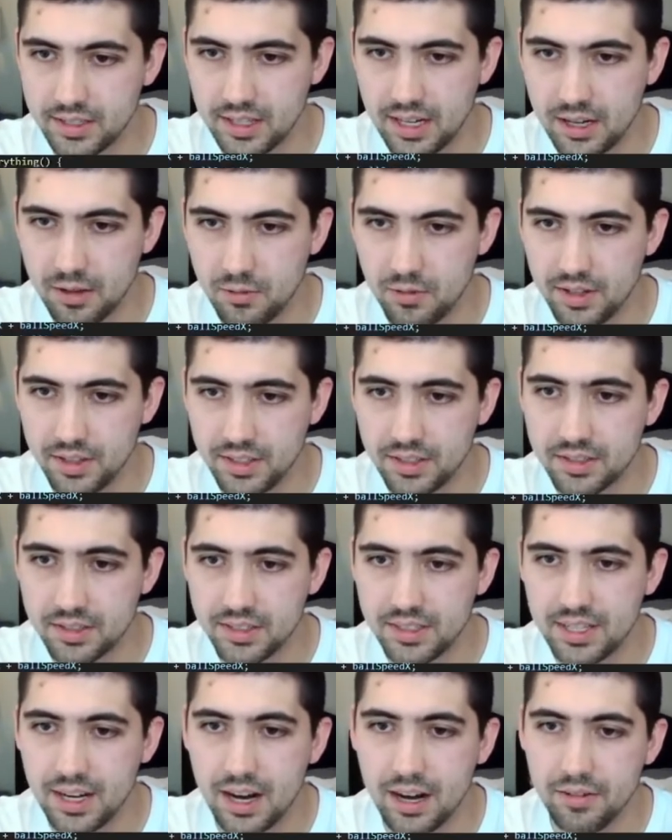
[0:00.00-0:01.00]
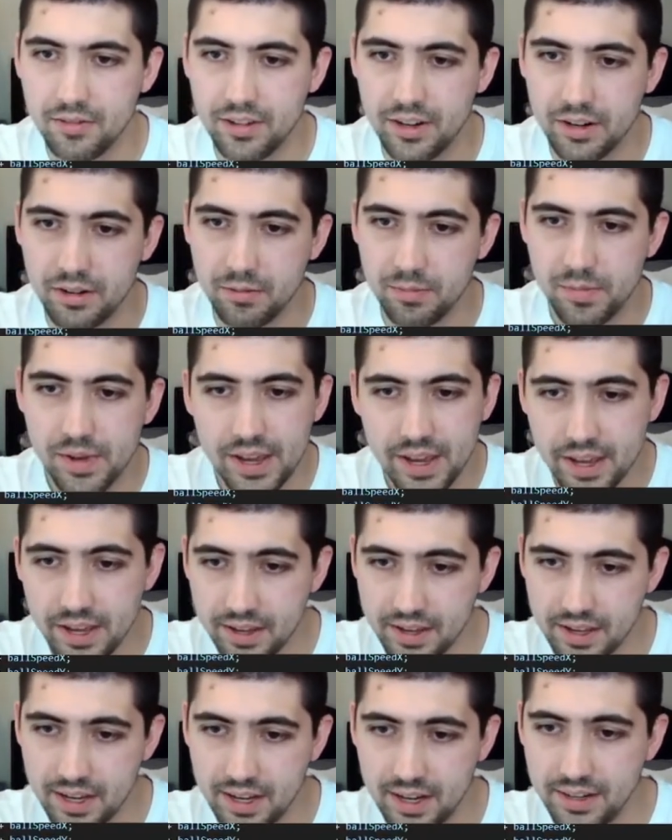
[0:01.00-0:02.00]
I don't want this entire video me
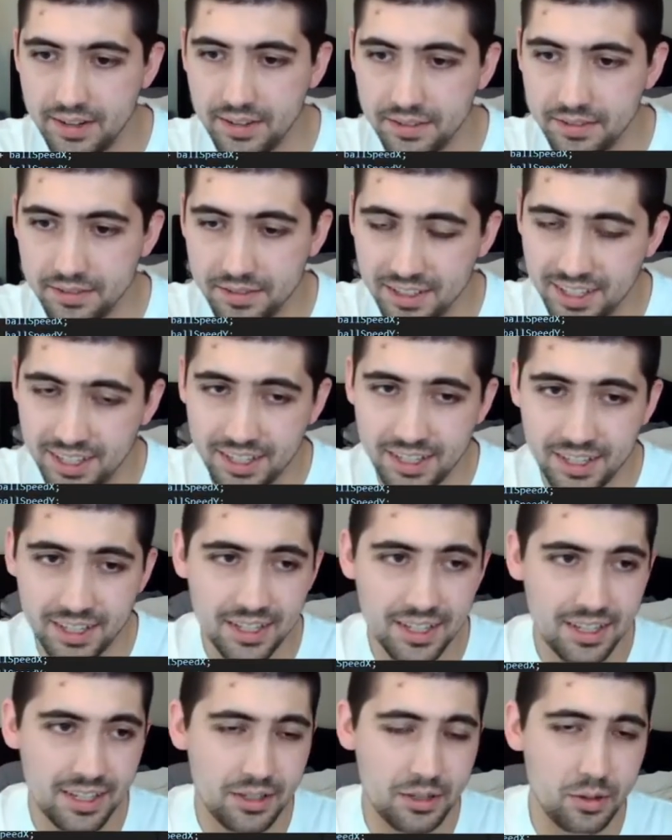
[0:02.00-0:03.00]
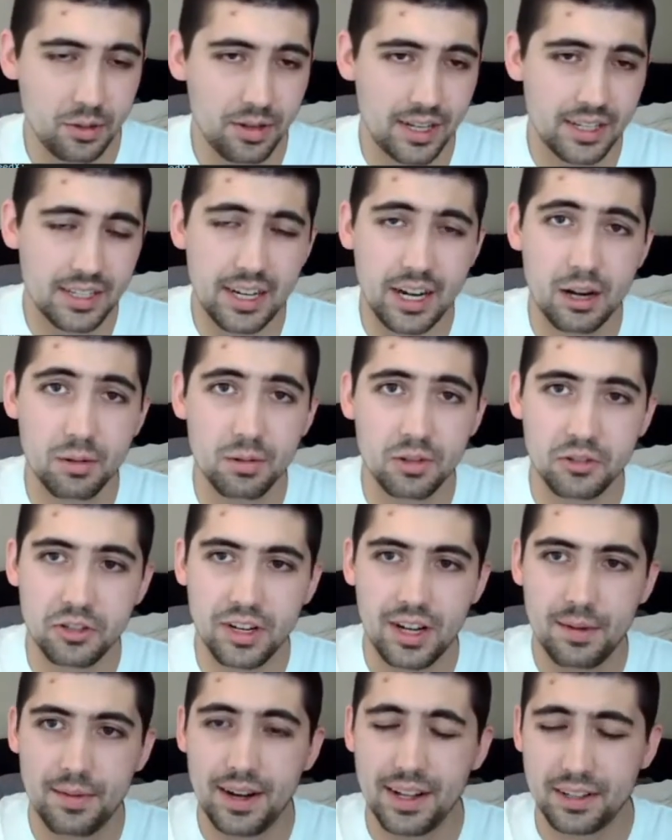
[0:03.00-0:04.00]
kind of doing a terrible
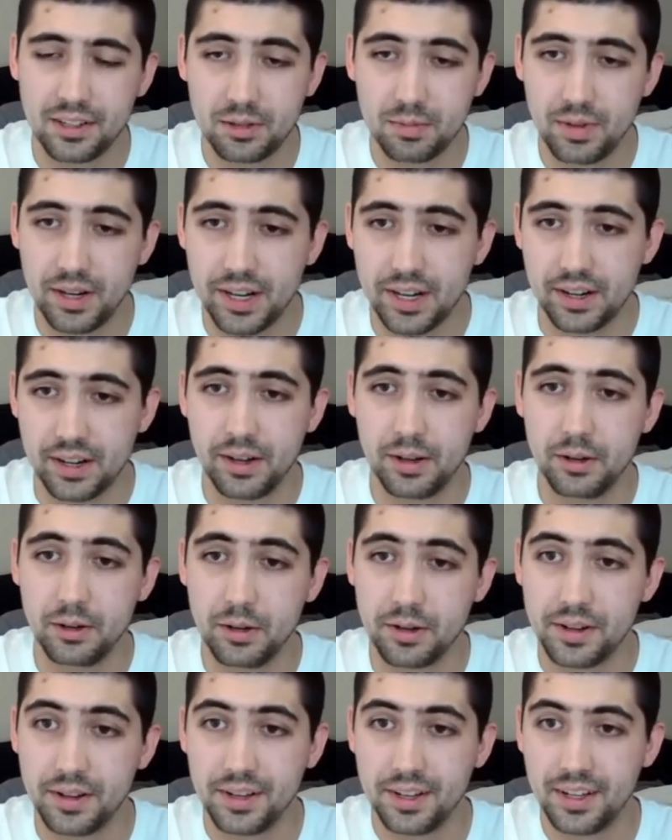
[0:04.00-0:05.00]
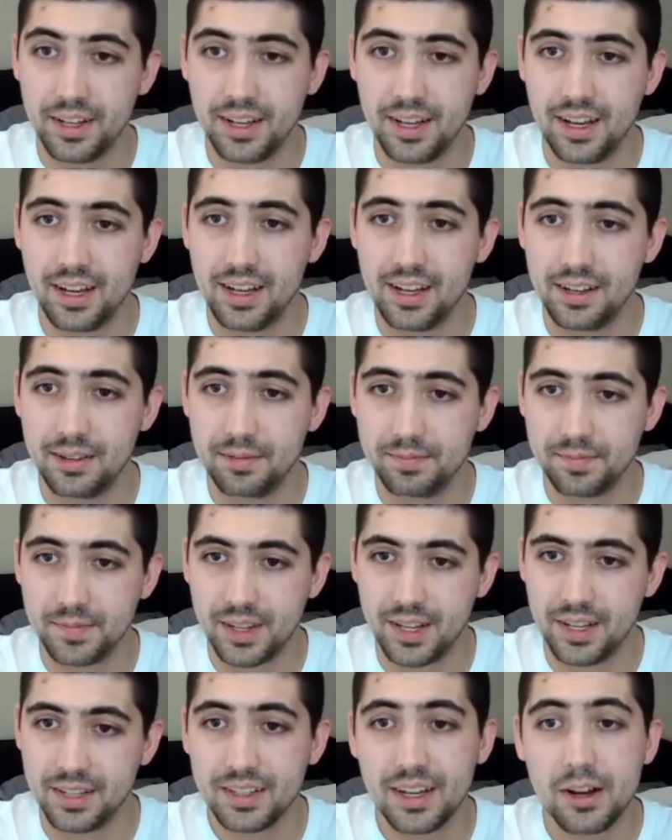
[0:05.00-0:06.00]
job at explaining code.
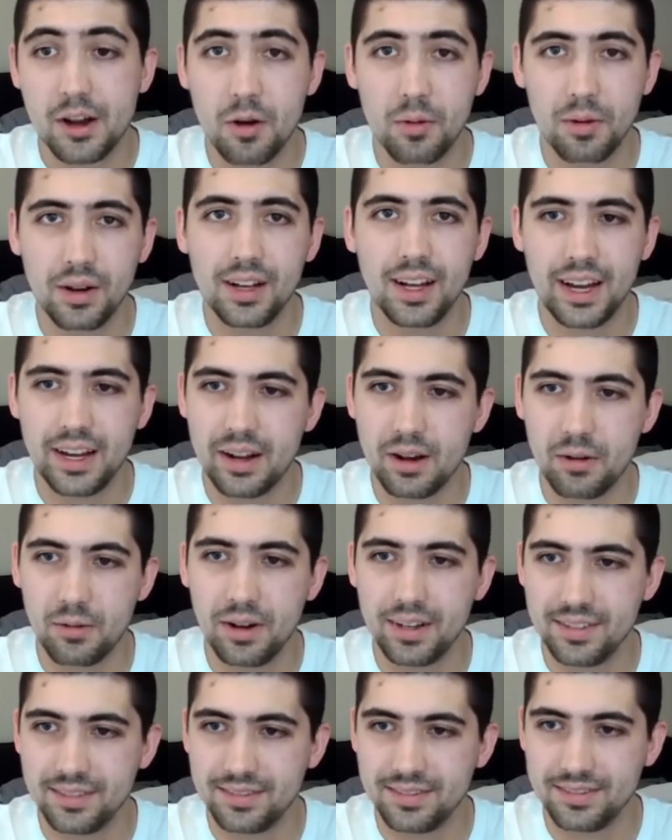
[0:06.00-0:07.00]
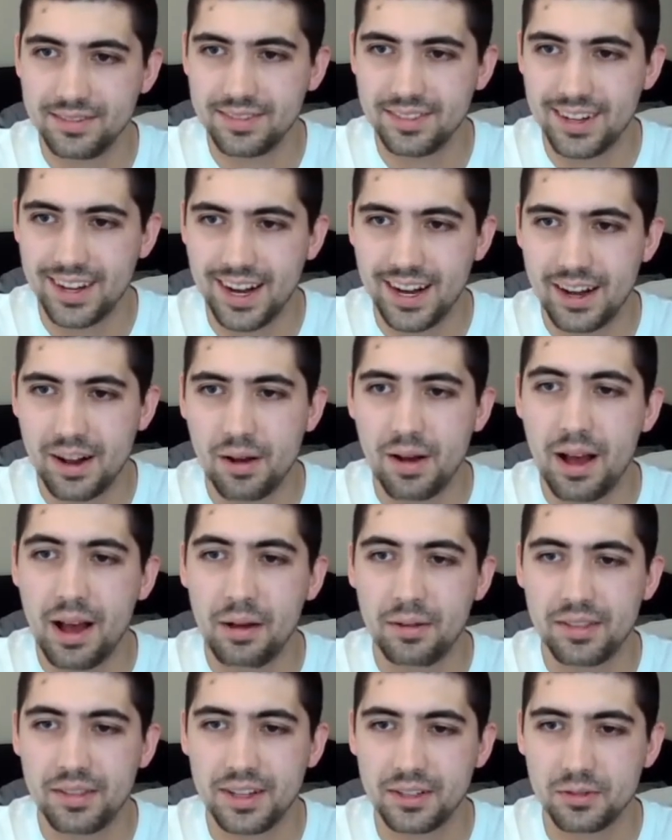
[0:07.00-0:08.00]
Because I know
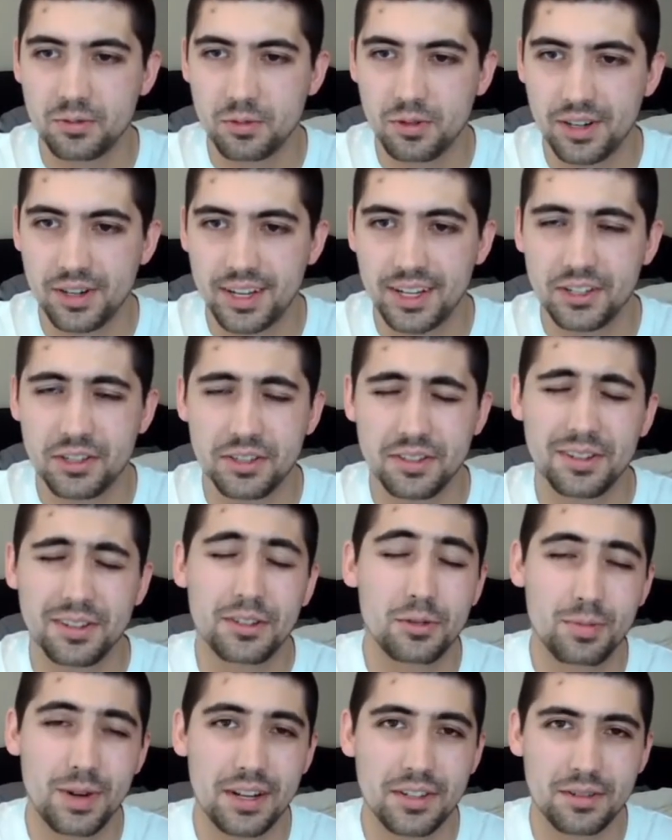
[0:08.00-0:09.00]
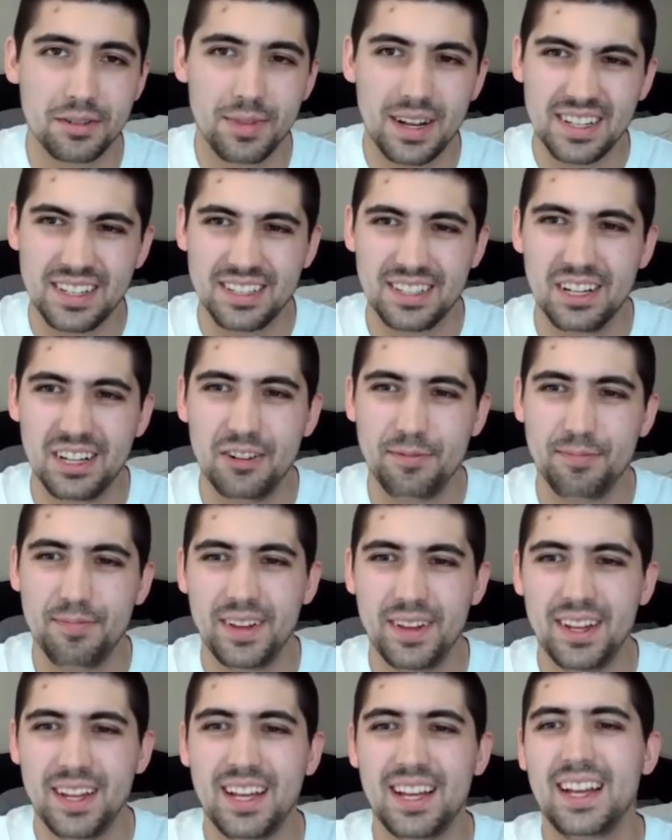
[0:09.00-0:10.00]
how things work. It's just expressing myself
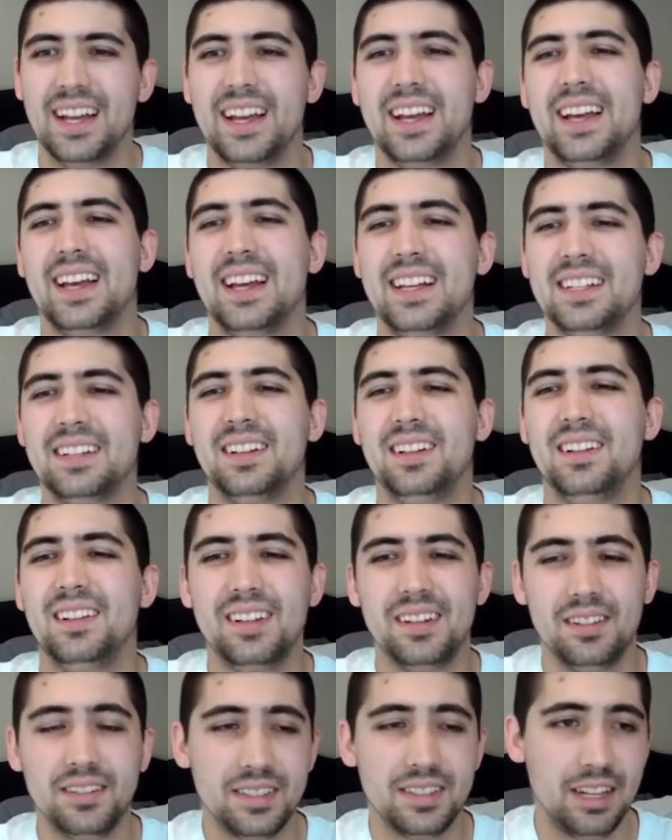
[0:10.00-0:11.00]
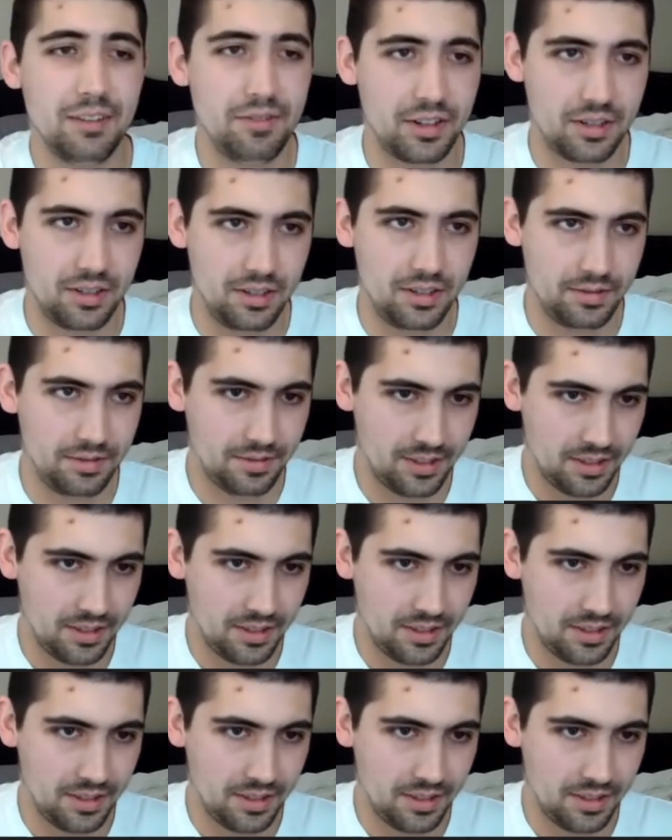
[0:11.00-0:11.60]
is a little difficult.